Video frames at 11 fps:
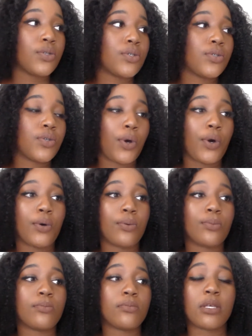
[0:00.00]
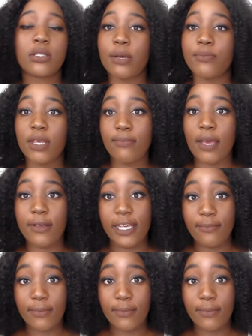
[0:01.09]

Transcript: So something might get